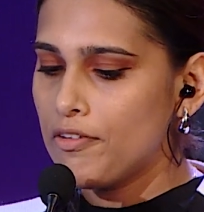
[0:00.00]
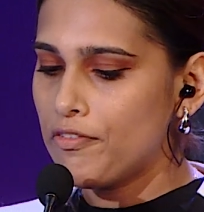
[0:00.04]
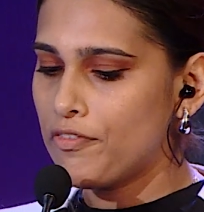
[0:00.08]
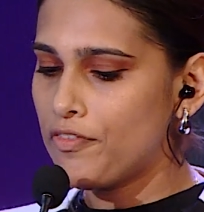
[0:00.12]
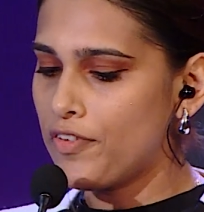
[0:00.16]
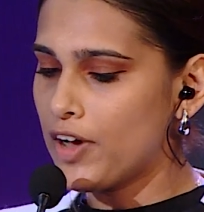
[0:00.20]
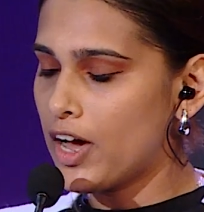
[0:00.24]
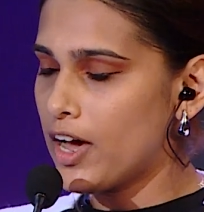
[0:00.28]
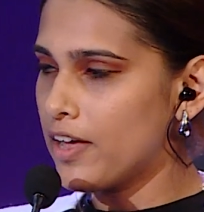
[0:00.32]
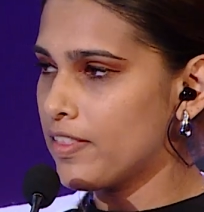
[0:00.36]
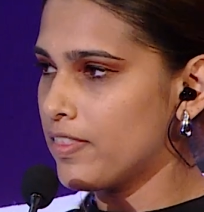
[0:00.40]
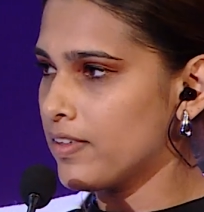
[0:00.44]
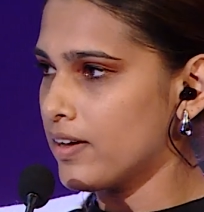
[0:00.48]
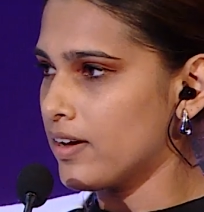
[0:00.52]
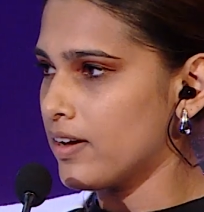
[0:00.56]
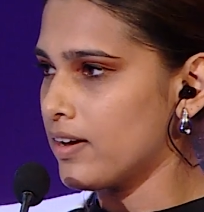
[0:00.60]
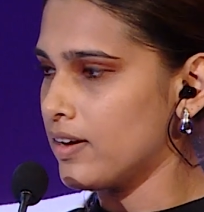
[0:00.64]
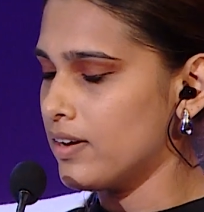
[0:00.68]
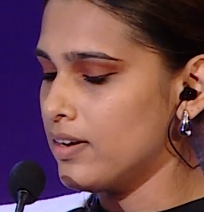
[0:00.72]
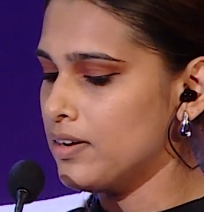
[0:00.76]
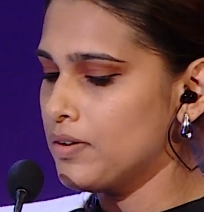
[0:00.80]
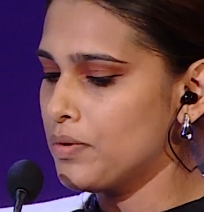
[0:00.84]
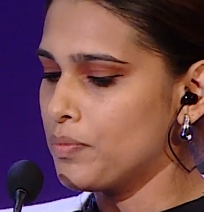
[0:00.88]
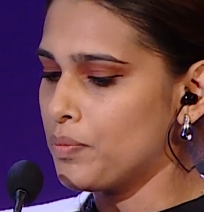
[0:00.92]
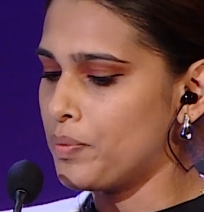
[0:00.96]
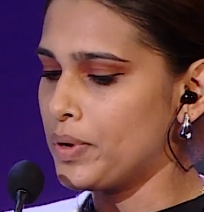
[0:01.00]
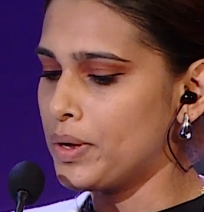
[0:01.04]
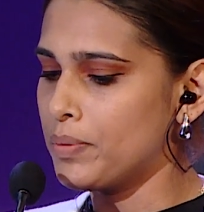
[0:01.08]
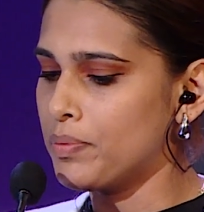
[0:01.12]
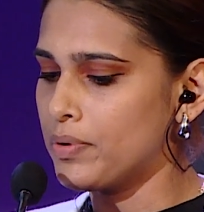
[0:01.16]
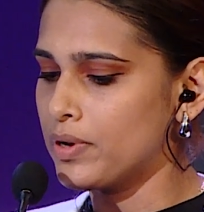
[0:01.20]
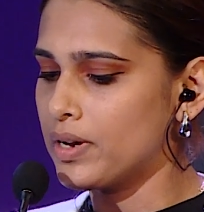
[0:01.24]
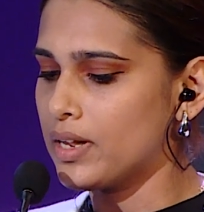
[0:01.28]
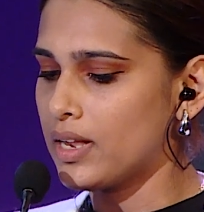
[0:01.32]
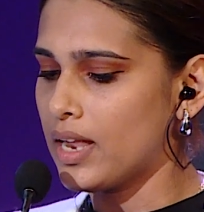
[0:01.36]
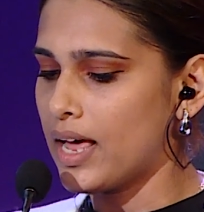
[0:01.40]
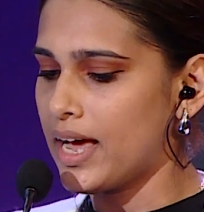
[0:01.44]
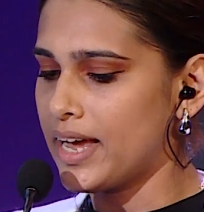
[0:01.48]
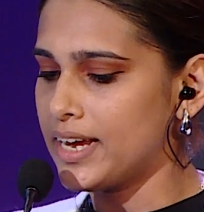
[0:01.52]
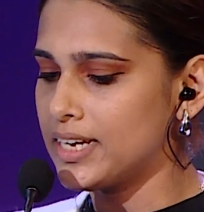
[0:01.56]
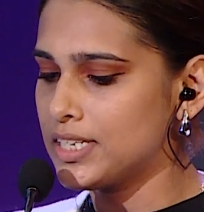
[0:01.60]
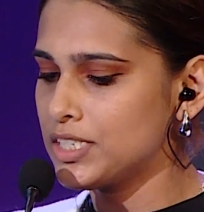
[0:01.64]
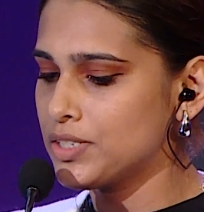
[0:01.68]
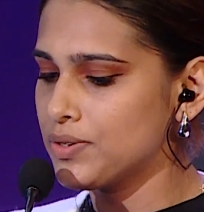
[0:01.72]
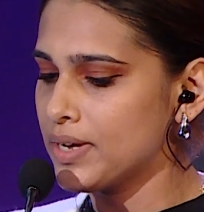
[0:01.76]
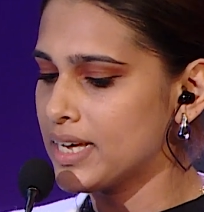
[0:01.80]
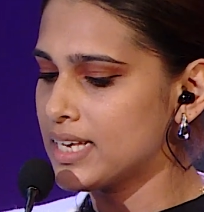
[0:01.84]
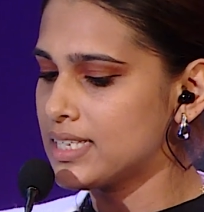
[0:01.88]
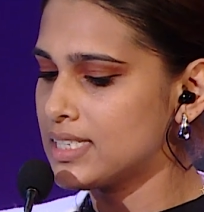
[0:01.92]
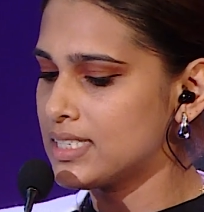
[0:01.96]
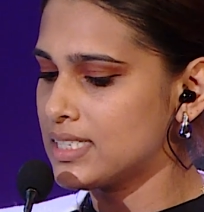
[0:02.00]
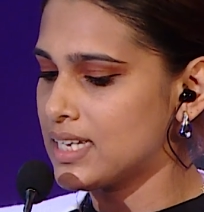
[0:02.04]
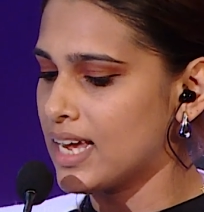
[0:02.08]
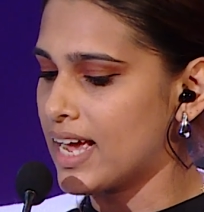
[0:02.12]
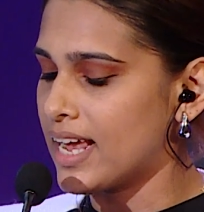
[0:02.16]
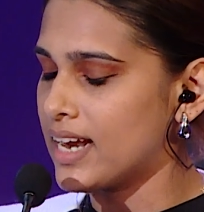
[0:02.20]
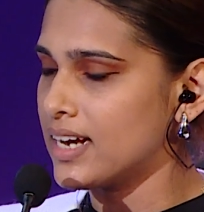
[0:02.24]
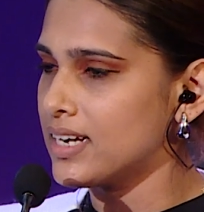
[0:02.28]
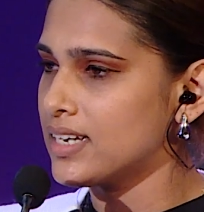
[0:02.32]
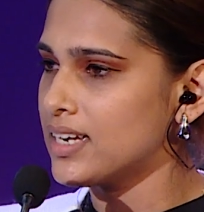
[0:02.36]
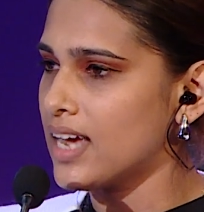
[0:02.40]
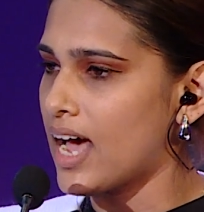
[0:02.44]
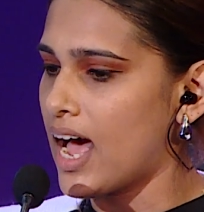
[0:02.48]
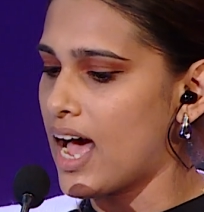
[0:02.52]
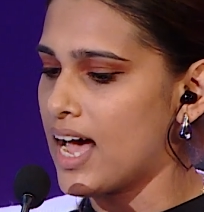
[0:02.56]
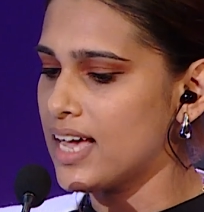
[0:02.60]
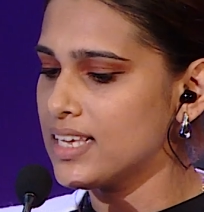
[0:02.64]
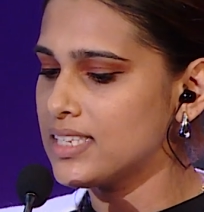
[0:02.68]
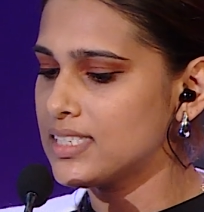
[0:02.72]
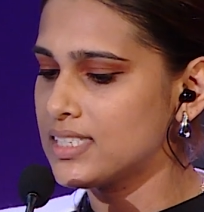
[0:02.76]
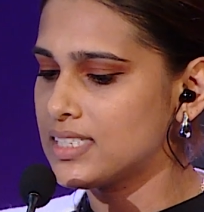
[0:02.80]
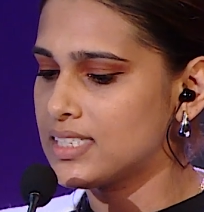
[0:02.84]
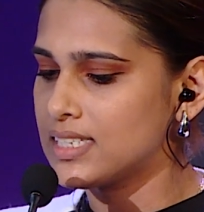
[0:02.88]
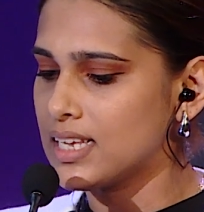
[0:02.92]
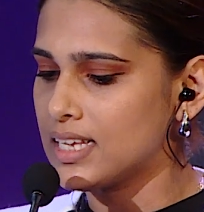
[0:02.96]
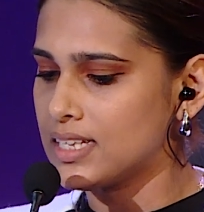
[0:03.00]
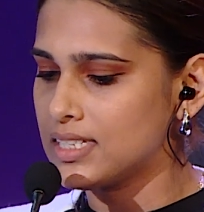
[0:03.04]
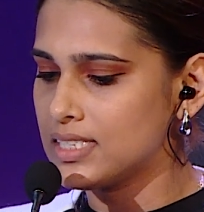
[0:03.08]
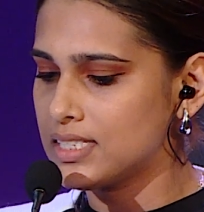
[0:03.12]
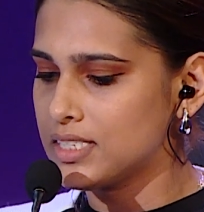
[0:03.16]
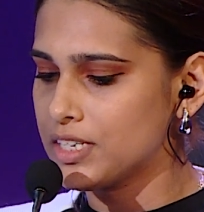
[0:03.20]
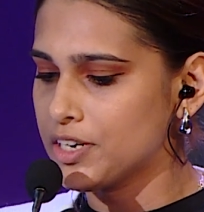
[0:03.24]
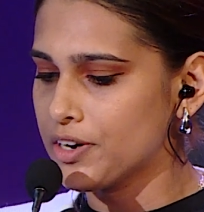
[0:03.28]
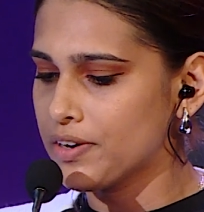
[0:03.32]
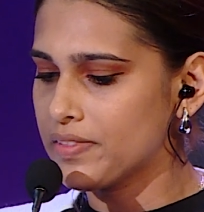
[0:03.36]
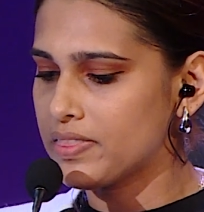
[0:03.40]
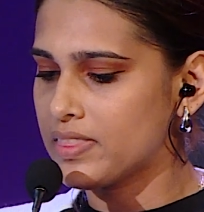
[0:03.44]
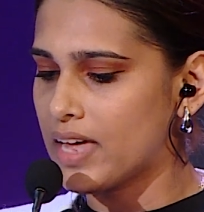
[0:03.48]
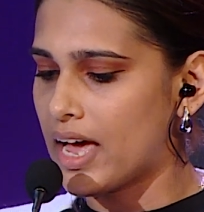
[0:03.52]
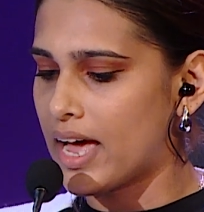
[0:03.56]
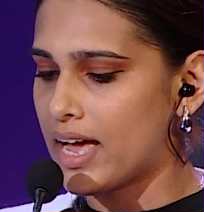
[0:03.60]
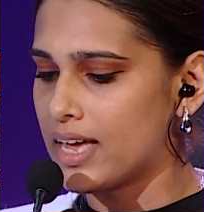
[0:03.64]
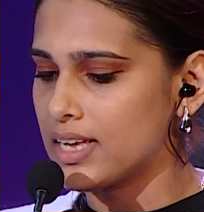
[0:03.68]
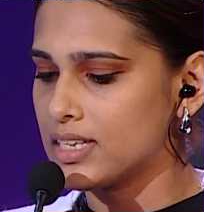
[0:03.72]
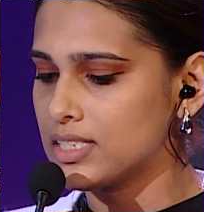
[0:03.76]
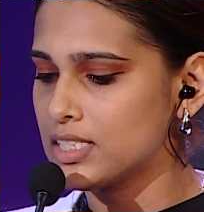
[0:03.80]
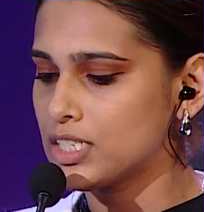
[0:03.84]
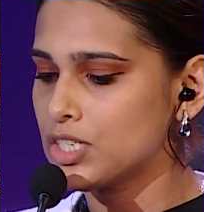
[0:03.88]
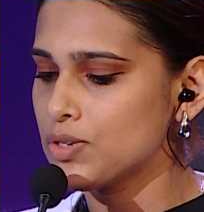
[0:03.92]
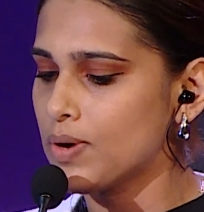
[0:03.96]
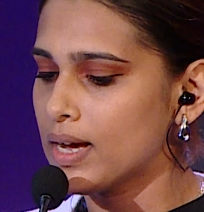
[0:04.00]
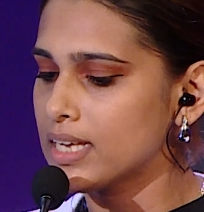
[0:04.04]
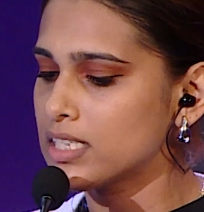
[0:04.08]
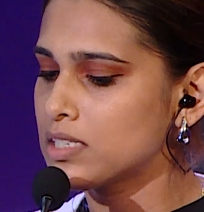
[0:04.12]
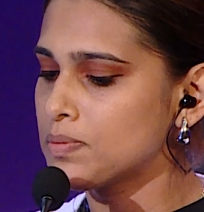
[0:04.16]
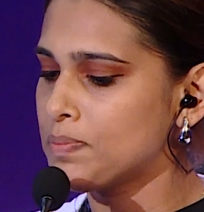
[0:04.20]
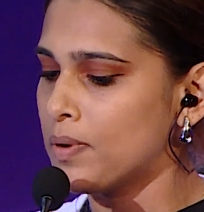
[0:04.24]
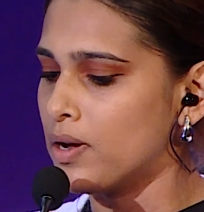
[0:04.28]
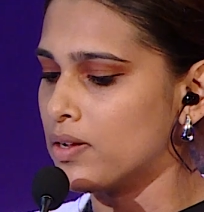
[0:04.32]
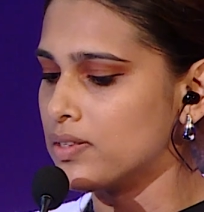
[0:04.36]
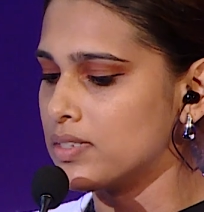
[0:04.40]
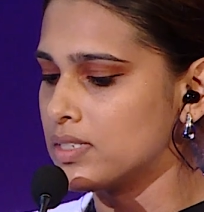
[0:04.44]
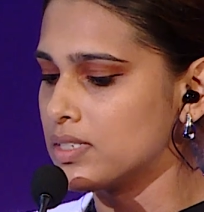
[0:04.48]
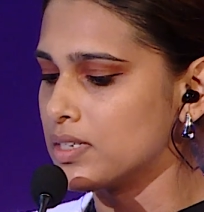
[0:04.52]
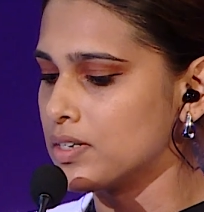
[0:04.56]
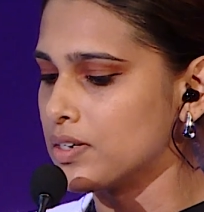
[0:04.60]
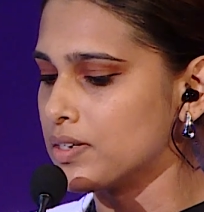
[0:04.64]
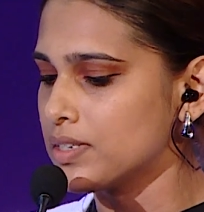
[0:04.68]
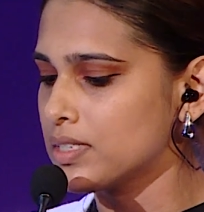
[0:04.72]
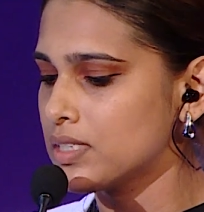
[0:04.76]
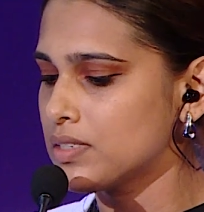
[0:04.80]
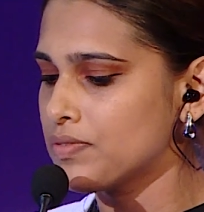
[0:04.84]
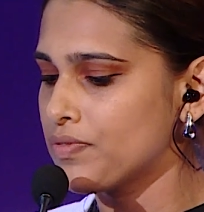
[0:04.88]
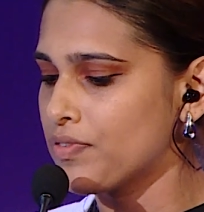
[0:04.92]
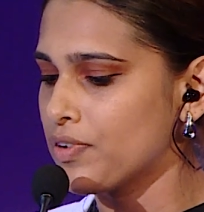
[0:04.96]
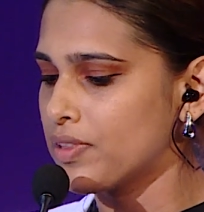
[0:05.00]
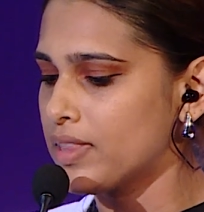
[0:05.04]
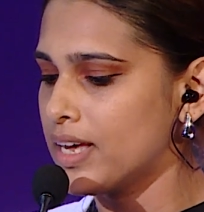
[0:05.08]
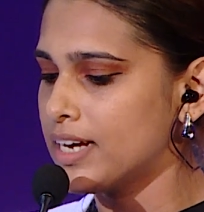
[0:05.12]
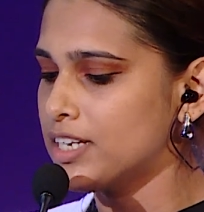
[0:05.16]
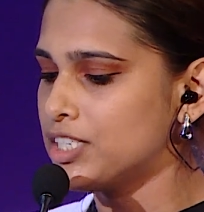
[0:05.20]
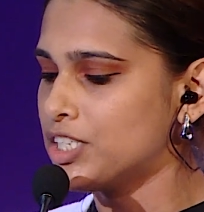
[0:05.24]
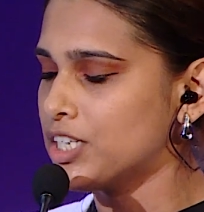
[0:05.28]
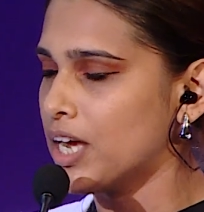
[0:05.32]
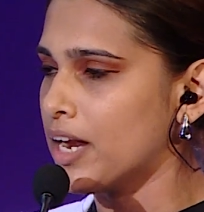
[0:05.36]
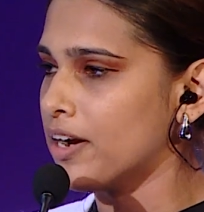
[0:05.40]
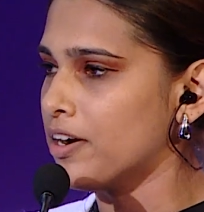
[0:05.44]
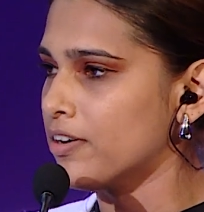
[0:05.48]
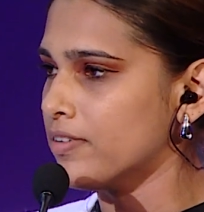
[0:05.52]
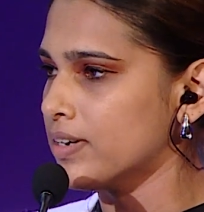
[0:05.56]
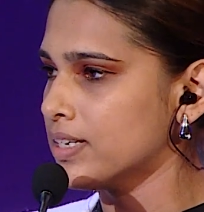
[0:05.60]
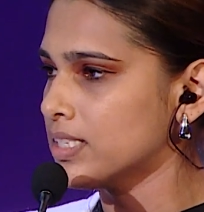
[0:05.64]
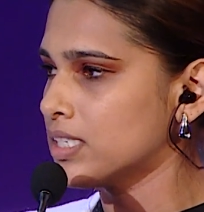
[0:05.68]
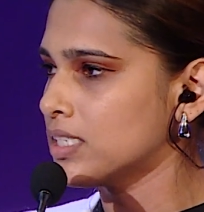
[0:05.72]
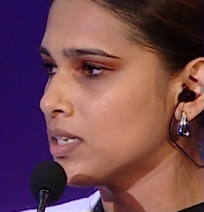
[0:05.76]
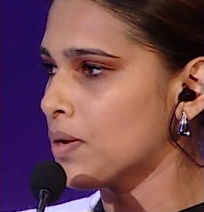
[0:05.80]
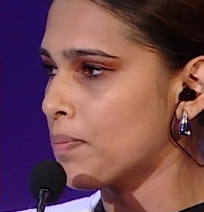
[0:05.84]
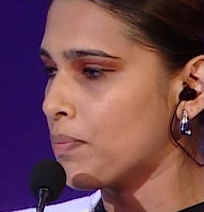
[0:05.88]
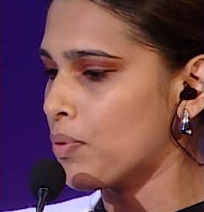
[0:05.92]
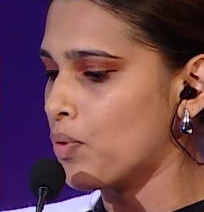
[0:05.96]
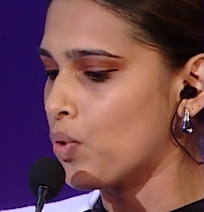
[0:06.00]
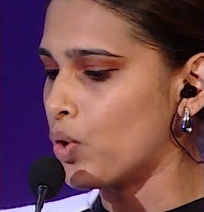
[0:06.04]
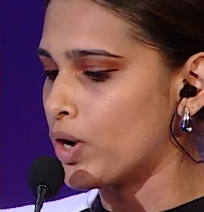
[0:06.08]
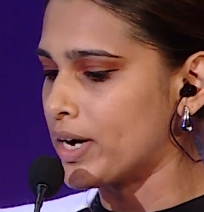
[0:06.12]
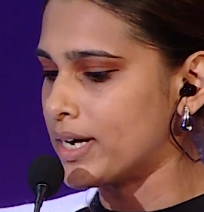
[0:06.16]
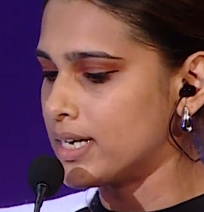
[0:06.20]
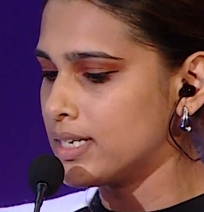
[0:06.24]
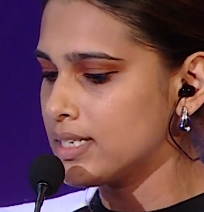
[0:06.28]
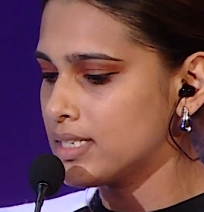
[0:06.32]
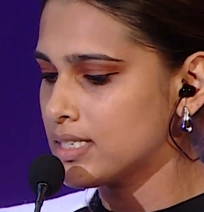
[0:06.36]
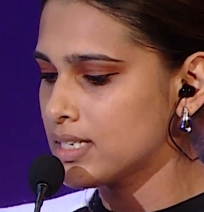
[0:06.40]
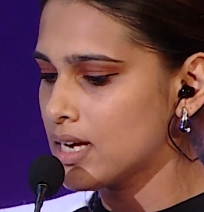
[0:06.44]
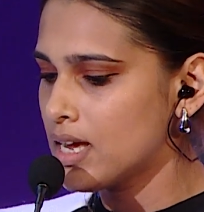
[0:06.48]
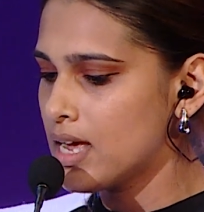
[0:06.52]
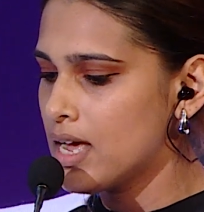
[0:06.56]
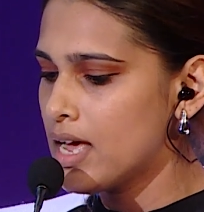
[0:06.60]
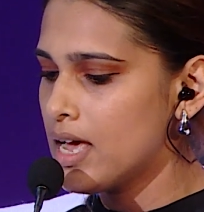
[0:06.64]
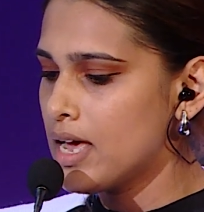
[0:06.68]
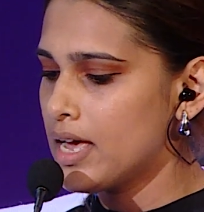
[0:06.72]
Further, we would like to extend a sincere thanks to our sponsors for their generous support